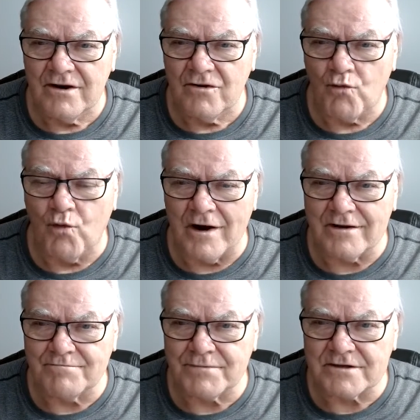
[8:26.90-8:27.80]

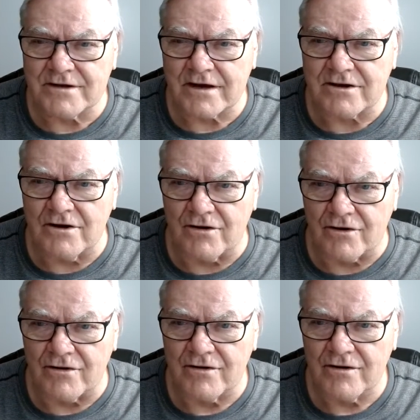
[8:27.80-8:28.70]
One
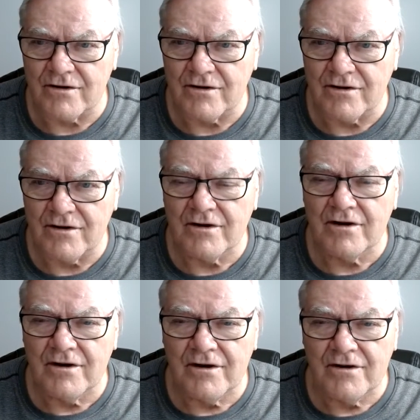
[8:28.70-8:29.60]
particular
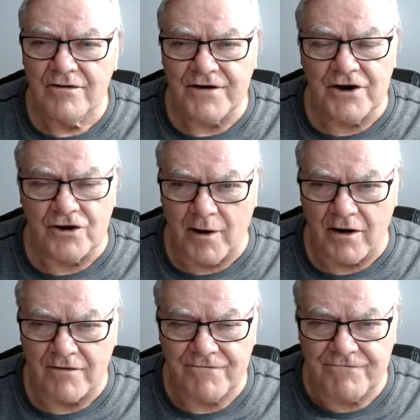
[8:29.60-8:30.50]
feeder
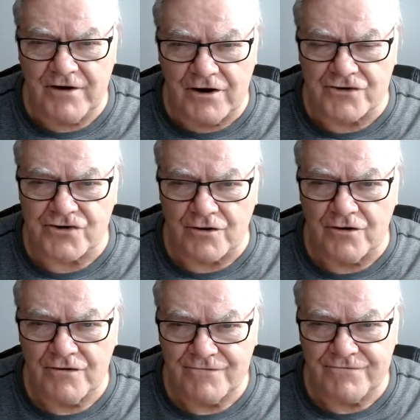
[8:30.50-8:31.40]
barn,
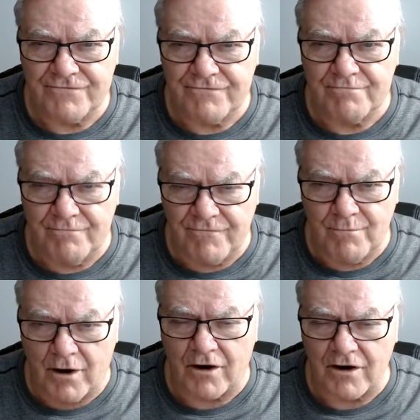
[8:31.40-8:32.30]
finisher
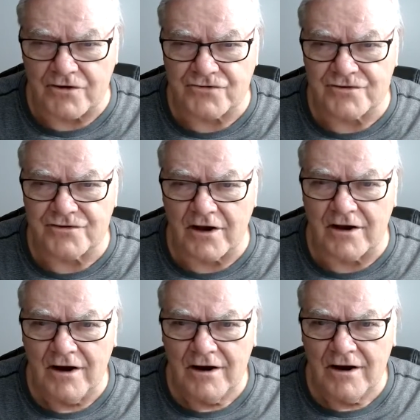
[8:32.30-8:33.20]
barn, I should say,
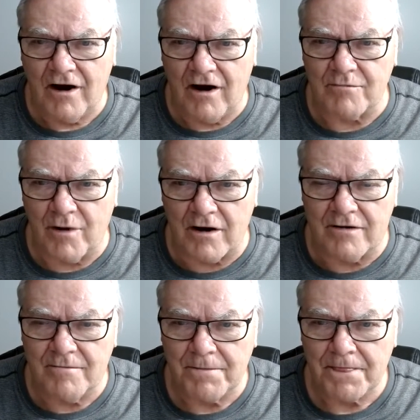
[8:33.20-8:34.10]
hog
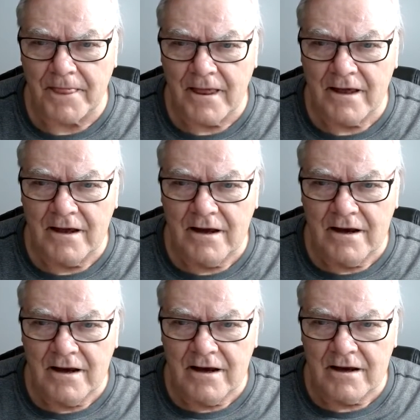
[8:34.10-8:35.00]
barn,
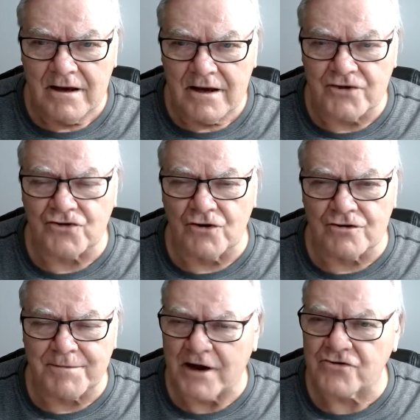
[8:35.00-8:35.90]
he showed the
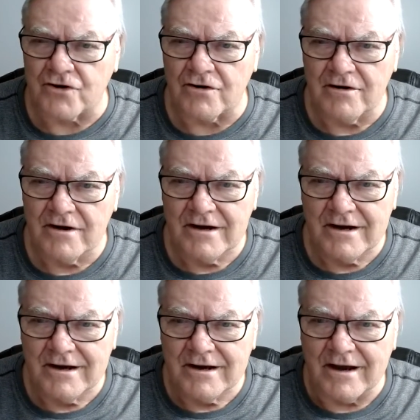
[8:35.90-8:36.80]
picture
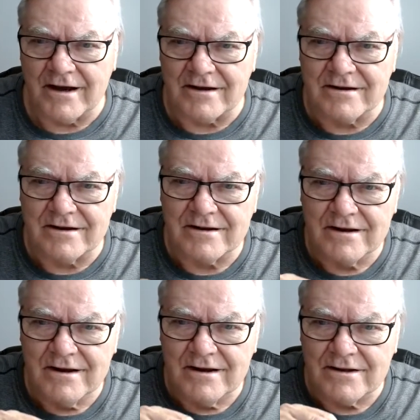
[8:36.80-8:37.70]
and
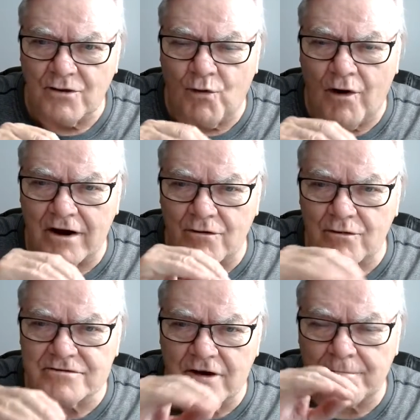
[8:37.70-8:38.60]
the water
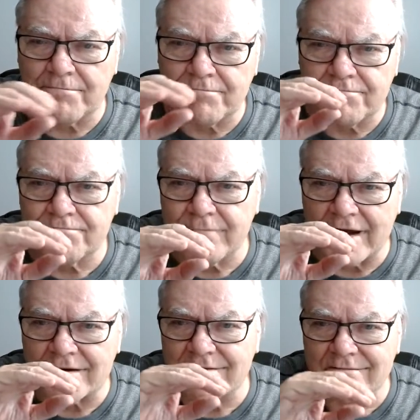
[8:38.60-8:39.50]
was up
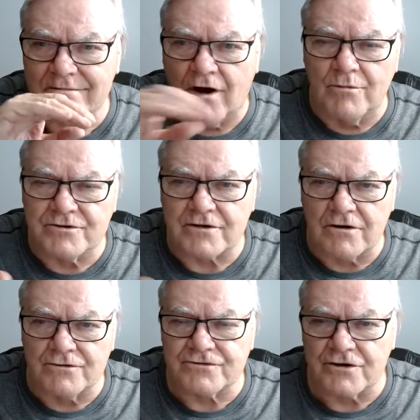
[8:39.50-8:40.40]
at almost
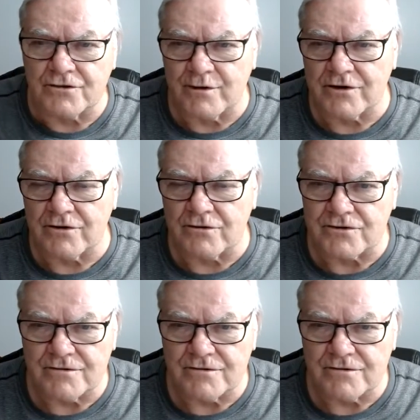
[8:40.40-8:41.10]
close to the windows.